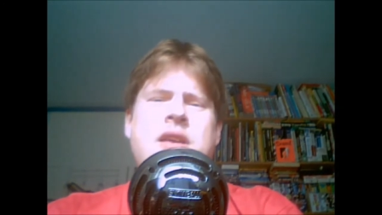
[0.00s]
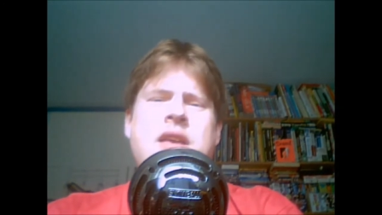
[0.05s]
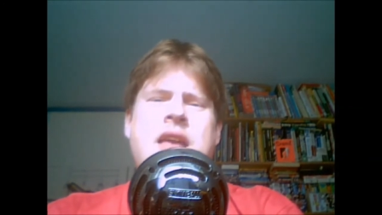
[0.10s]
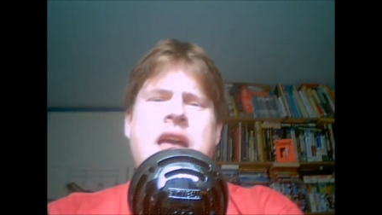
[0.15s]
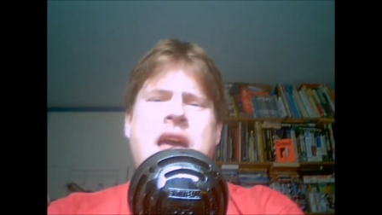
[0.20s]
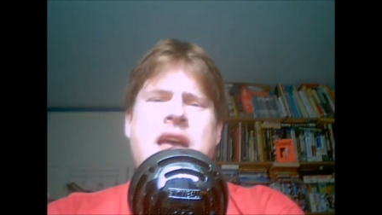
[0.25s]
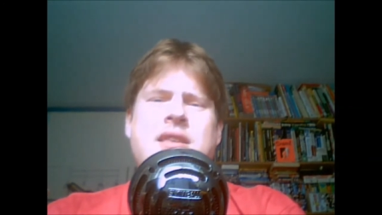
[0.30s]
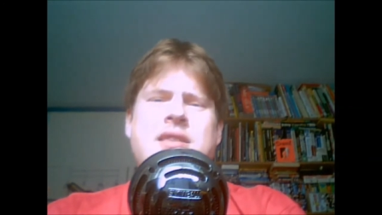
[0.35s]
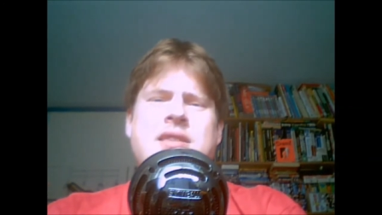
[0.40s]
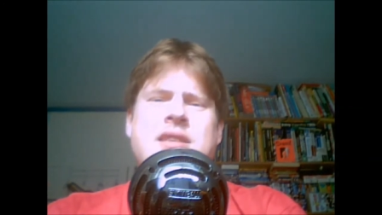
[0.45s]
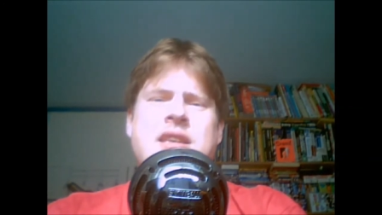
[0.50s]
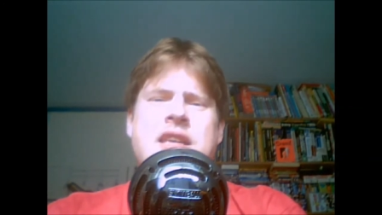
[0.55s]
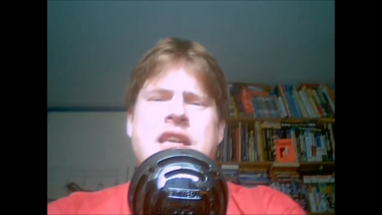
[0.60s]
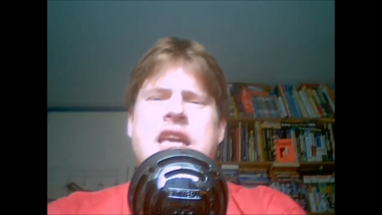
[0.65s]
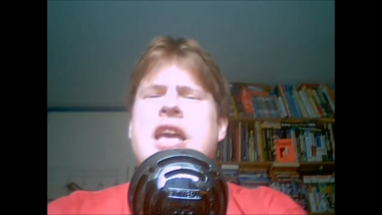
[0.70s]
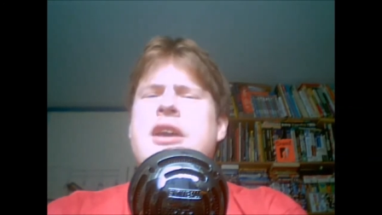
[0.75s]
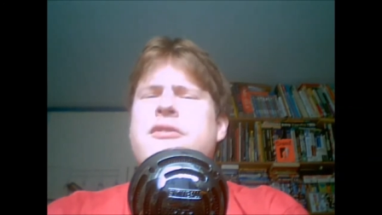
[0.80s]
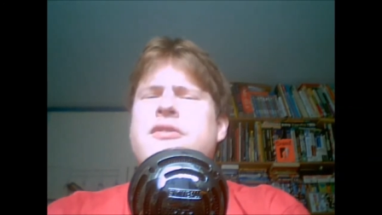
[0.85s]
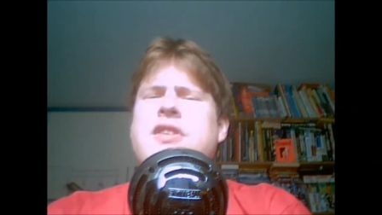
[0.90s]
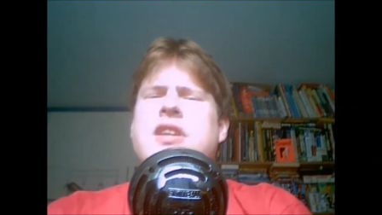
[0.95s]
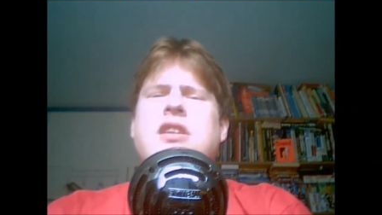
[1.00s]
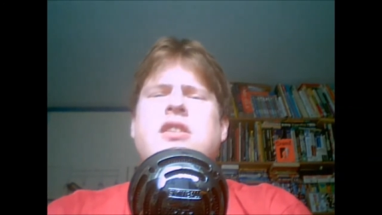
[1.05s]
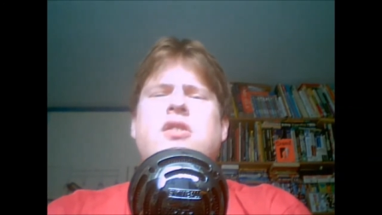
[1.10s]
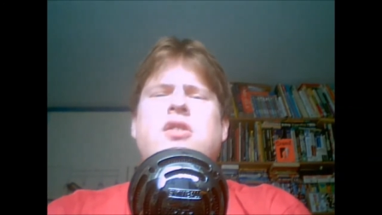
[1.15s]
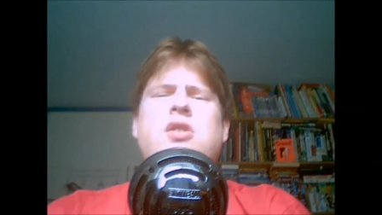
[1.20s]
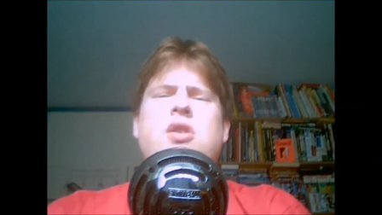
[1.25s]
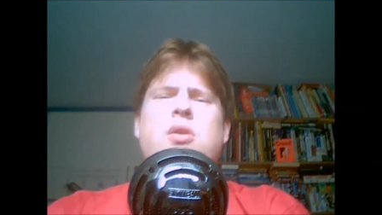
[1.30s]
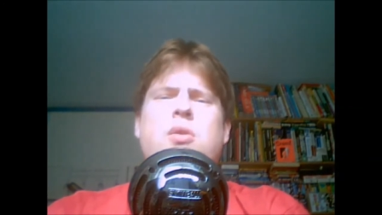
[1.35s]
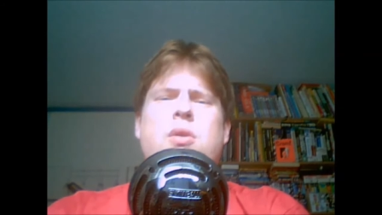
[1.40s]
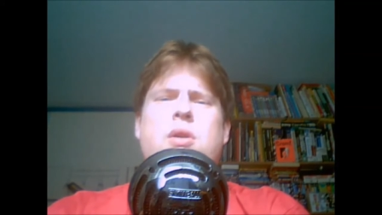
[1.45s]
gets gifted
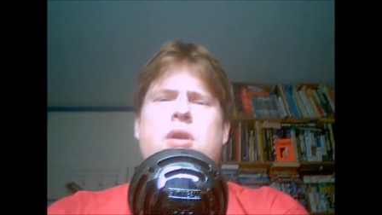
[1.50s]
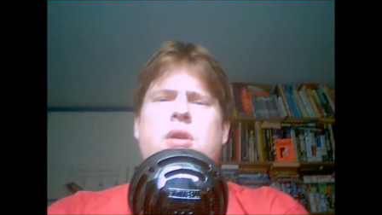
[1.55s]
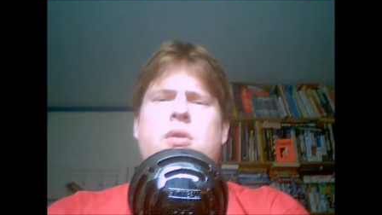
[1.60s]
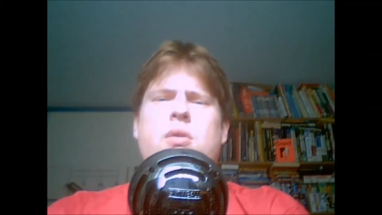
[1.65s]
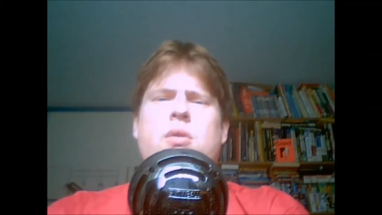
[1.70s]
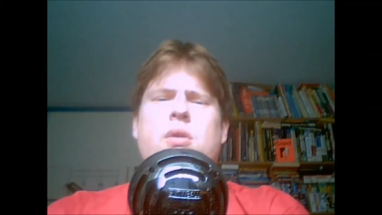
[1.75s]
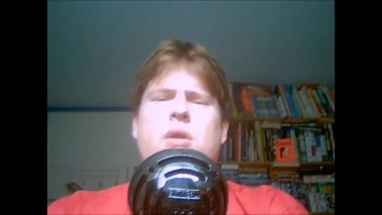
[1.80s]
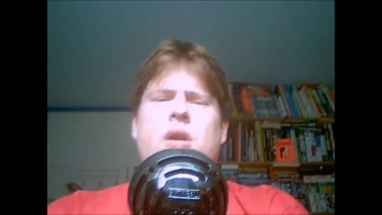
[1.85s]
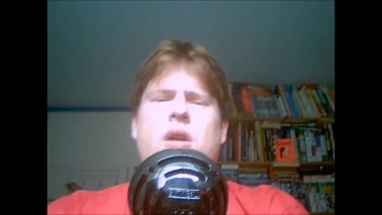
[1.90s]
to you,